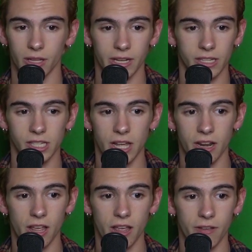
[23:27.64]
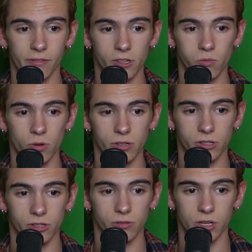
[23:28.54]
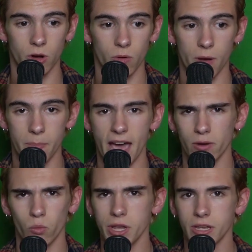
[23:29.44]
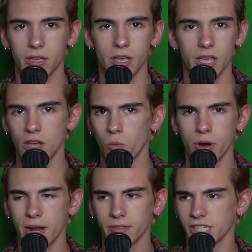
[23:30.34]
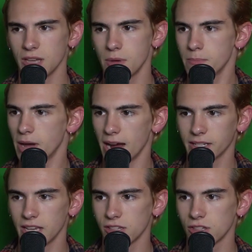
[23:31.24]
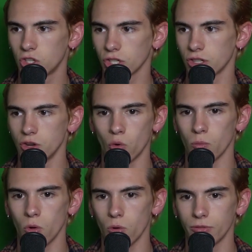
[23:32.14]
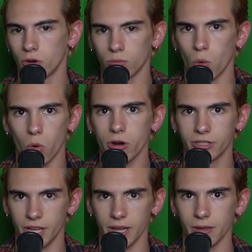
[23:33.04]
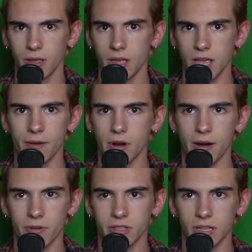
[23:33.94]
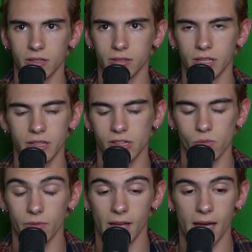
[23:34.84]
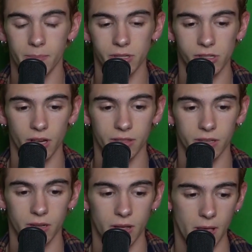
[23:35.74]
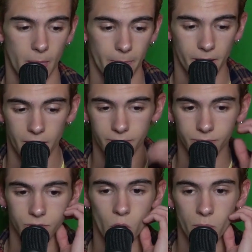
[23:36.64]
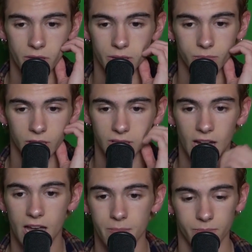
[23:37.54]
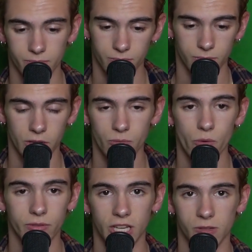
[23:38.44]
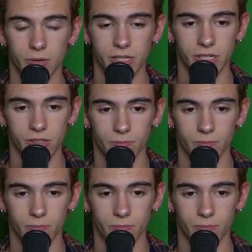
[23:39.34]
Like I said, if this was a bad week, it wouldn't have the same impact as the normal work day. Everything in this movie happens. So I think knowing that the time that your movie takes place in is